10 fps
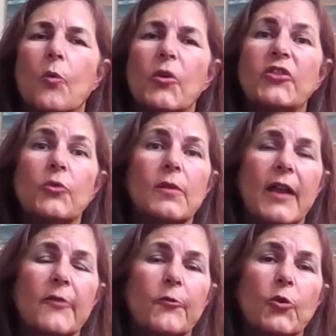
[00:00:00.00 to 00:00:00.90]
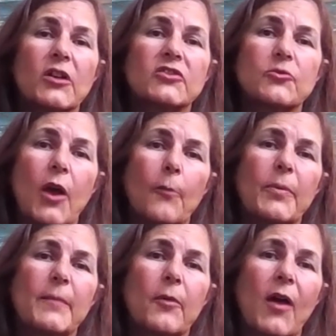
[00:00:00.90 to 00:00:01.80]
We do a lot of work to help
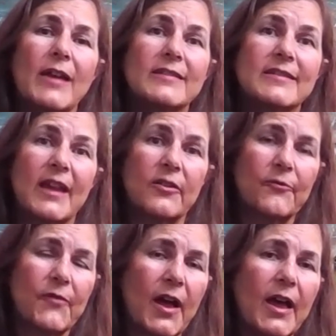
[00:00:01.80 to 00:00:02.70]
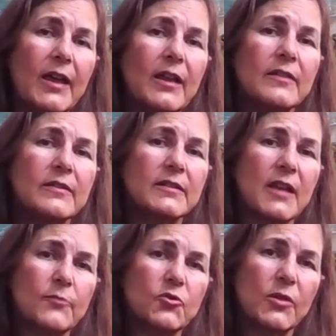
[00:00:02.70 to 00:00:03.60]
people identify the
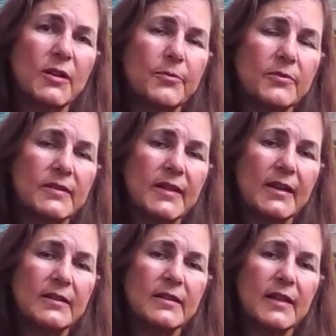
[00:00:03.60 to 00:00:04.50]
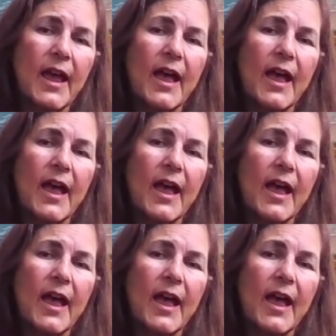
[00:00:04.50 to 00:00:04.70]
top 20%